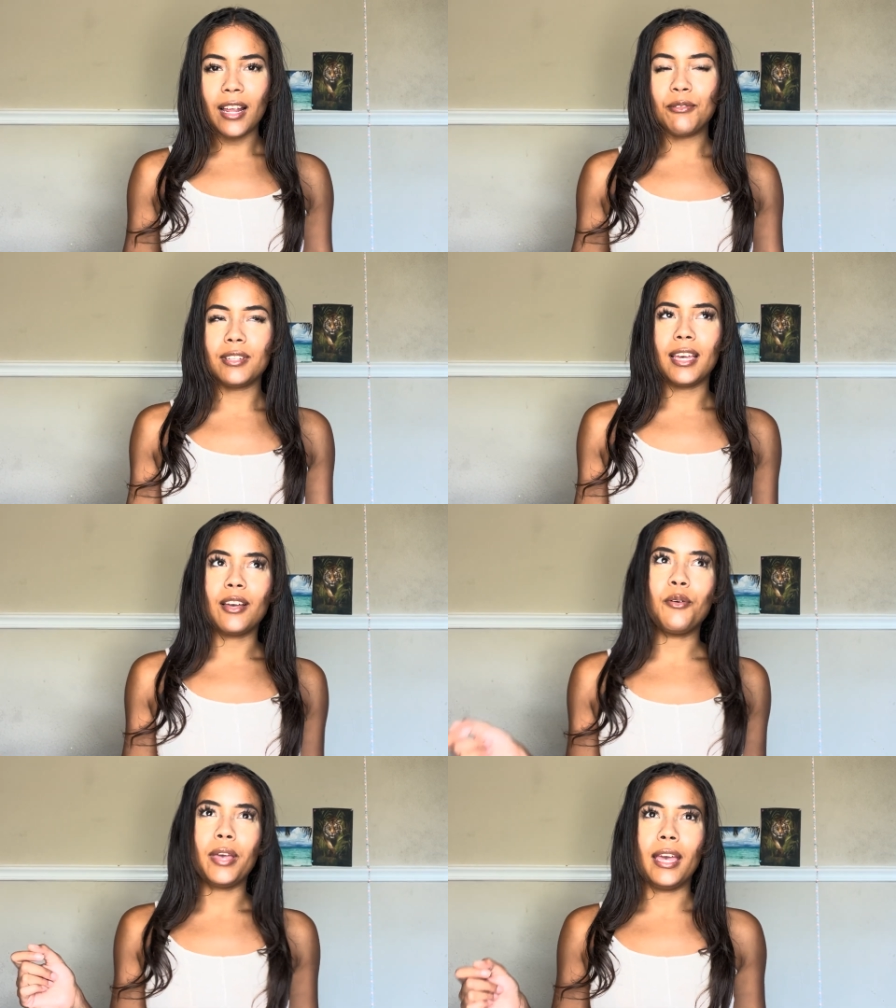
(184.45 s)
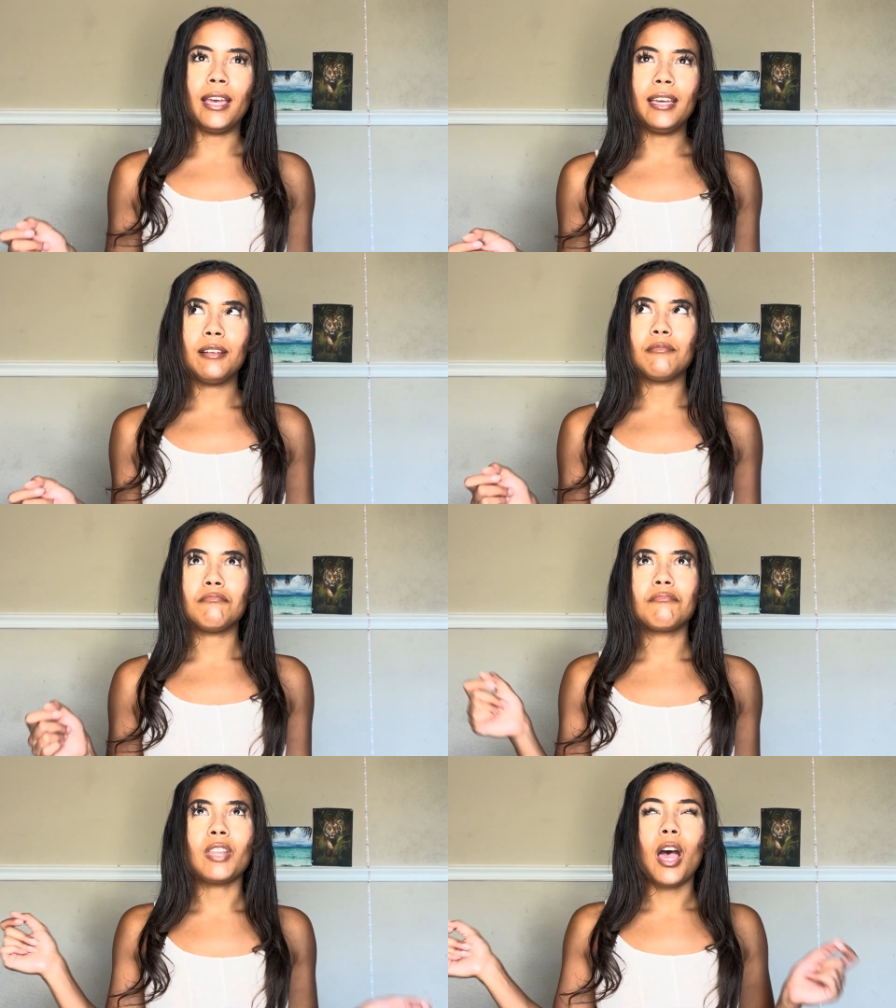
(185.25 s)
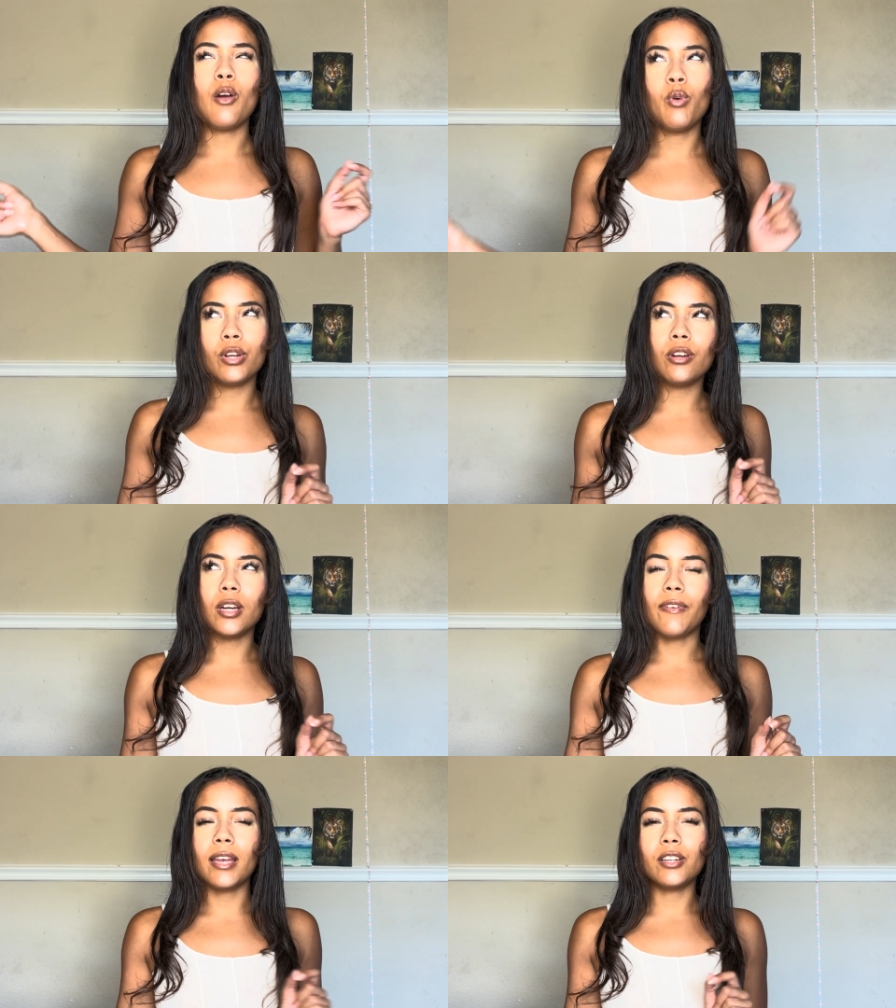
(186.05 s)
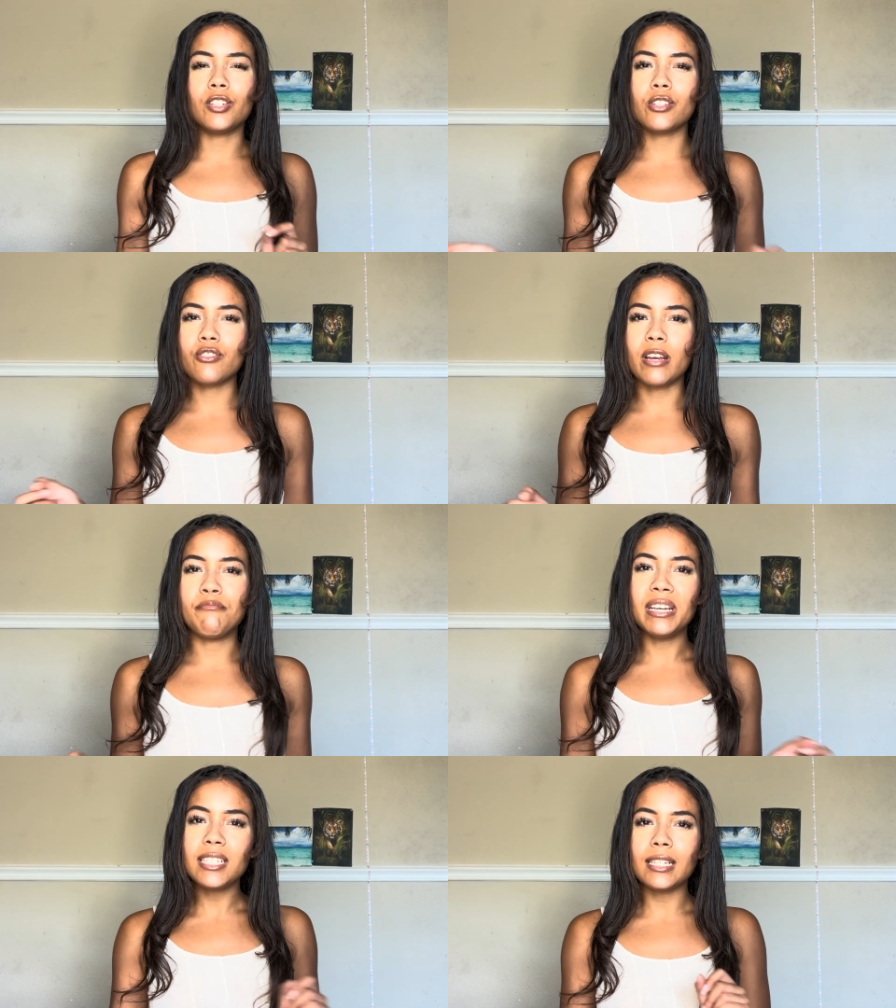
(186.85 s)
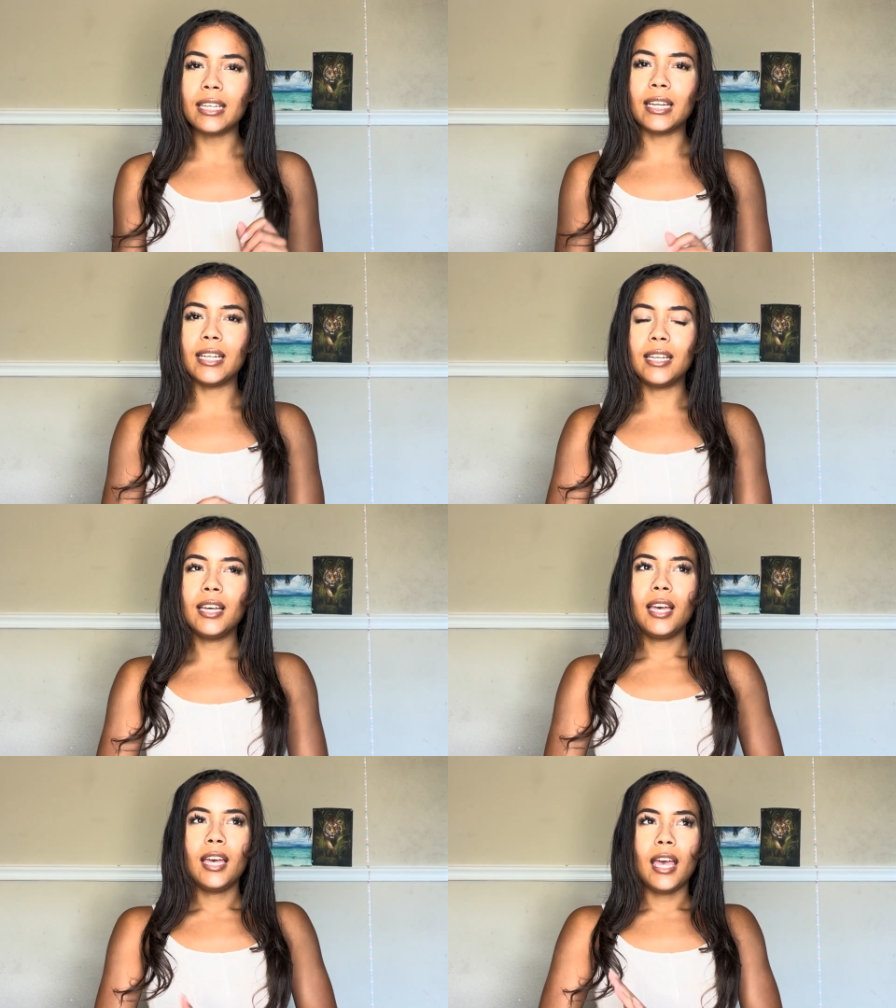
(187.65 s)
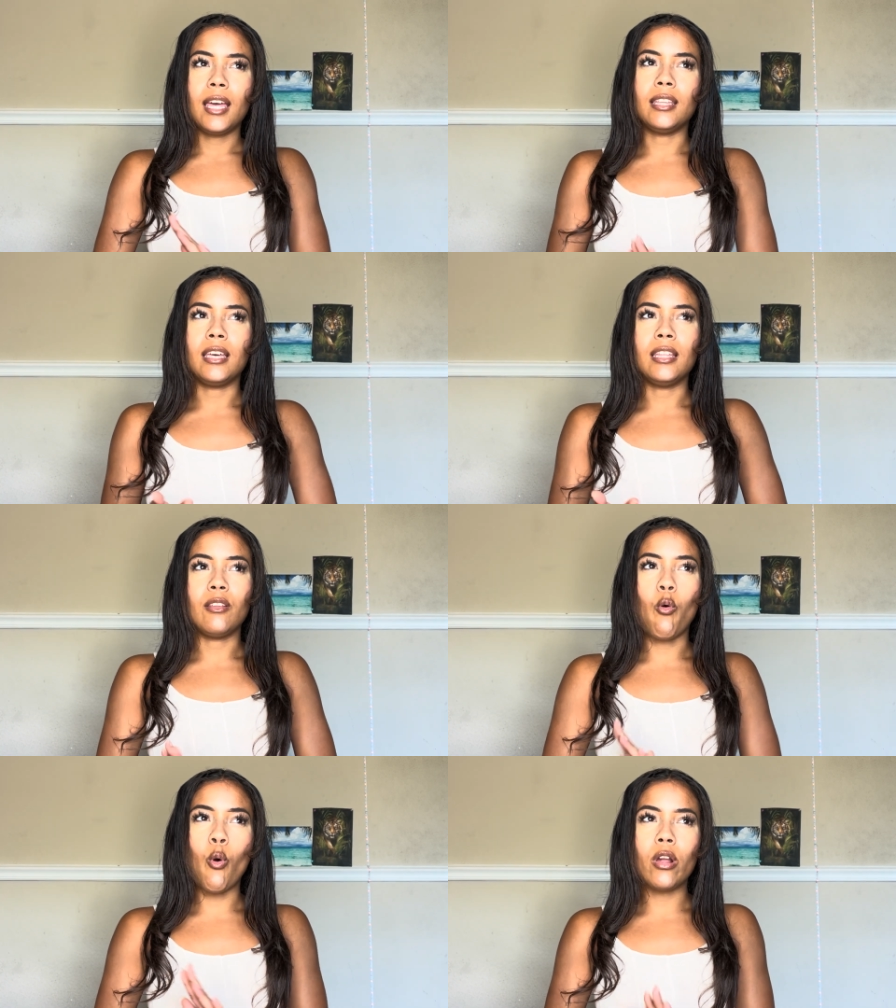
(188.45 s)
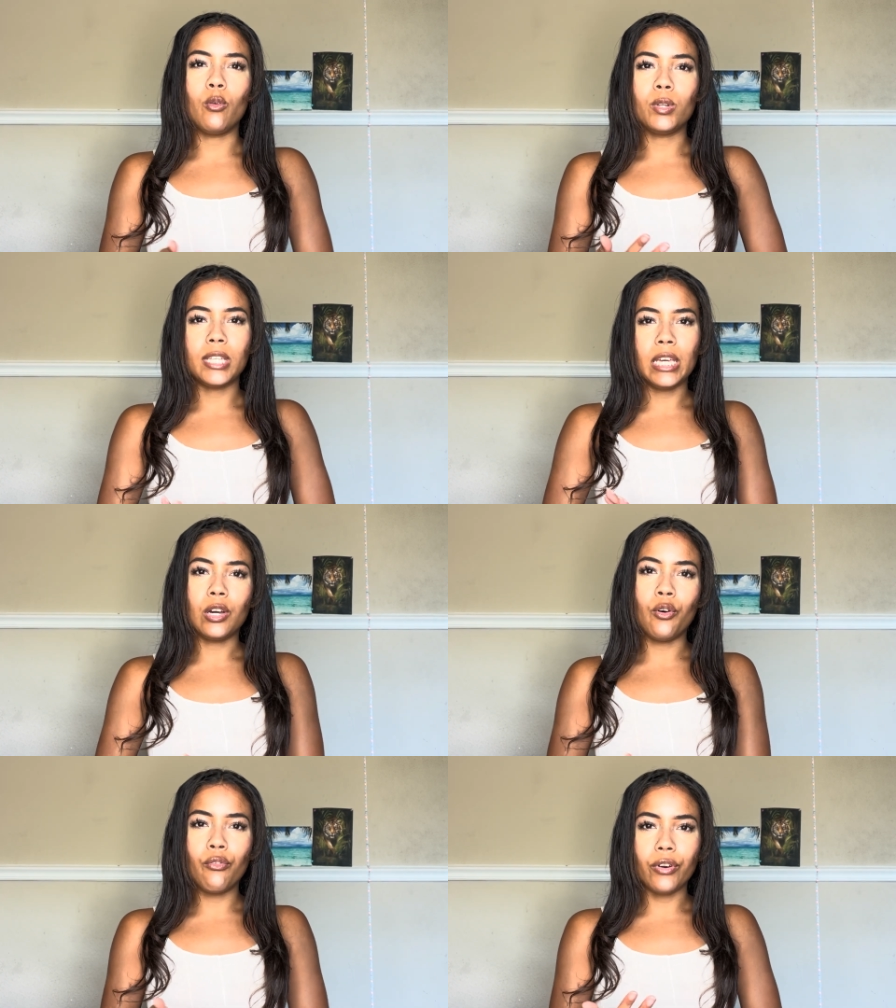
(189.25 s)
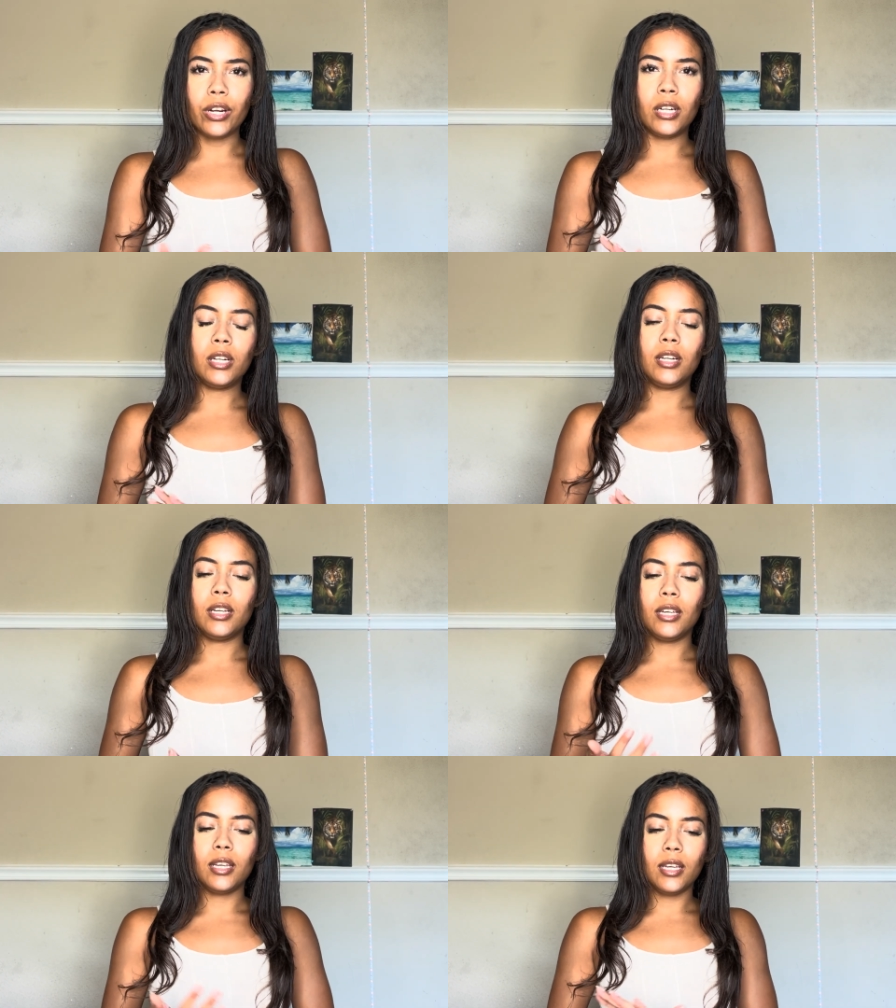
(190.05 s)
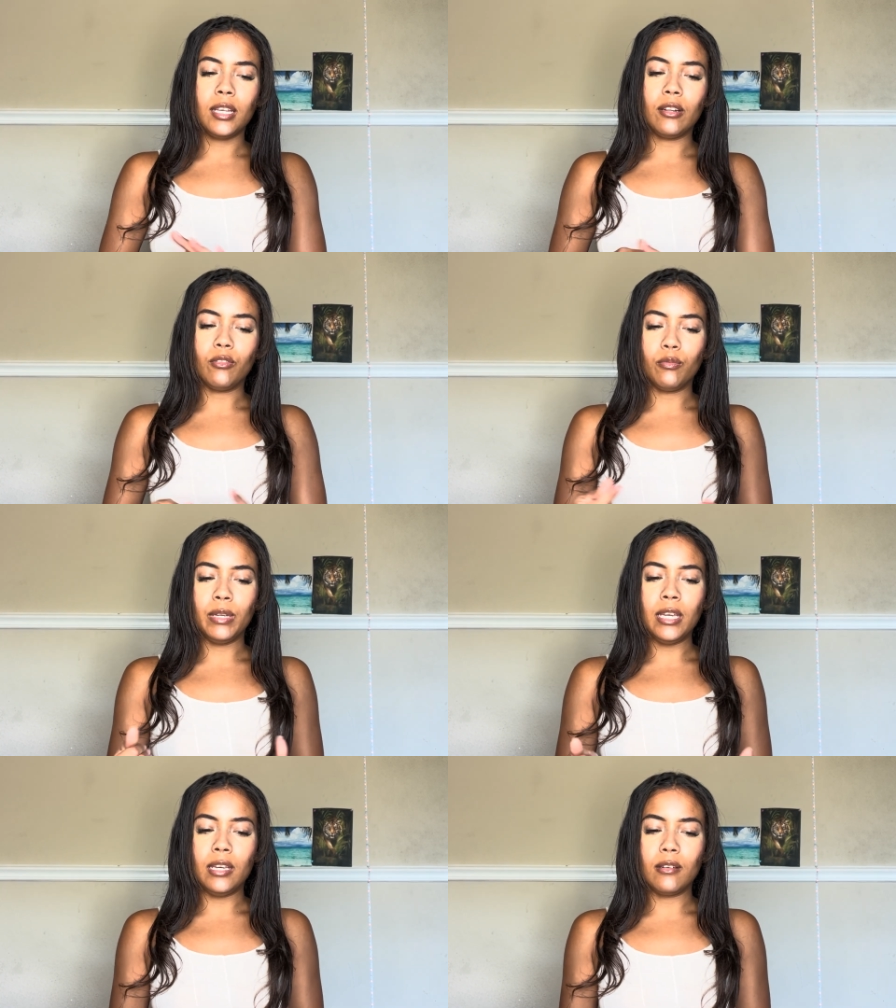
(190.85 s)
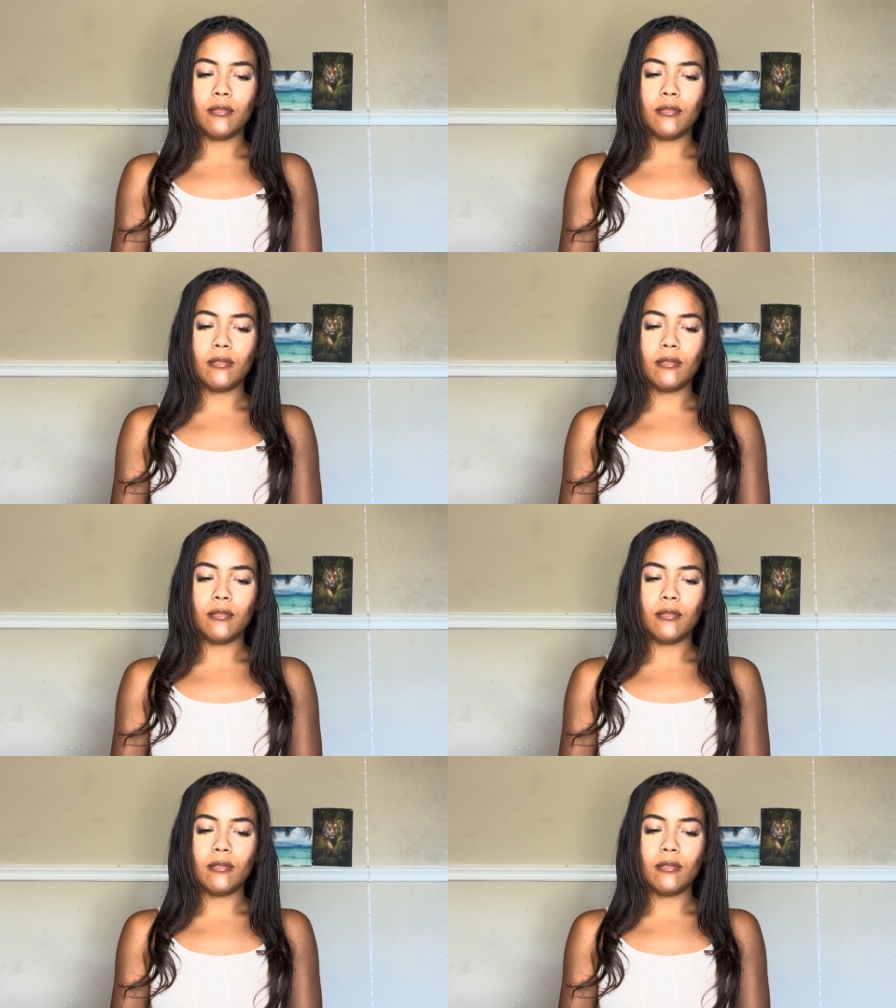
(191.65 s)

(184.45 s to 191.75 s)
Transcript: I was like, okay, I wonder if I could just try mixing it and then the oil will take over and it'll be